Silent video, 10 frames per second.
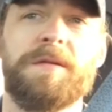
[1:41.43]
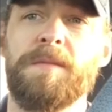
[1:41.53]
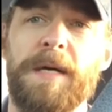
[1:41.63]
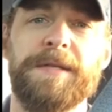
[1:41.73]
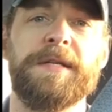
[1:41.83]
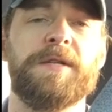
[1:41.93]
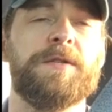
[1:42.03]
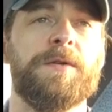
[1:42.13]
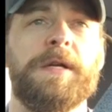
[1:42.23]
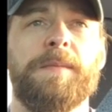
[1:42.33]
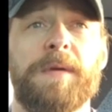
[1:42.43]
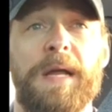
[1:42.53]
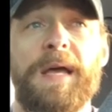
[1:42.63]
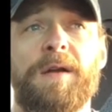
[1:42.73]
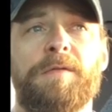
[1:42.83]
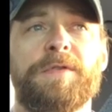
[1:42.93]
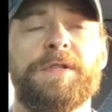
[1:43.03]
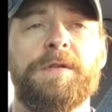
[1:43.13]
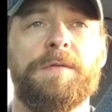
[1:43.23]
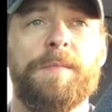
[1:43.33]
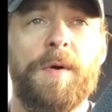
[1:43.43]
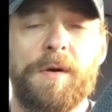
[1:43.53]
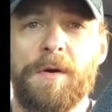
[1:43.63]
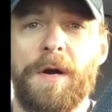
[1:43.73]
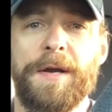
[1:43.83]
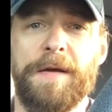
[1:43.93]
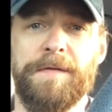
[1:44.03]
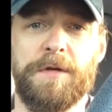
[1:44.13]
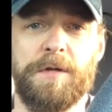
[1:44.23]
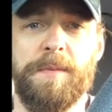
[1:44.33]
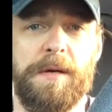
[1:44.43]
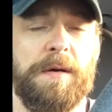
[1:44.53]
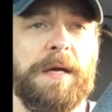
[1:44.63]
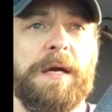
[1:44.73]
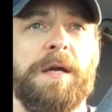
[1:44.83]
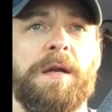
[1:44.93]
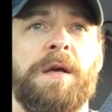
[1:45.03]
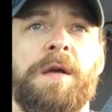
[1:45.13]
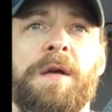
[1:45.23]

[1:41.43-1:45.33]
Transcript: It's about 6:30. I'm gonna head over to the Boca Grande fishing pier again.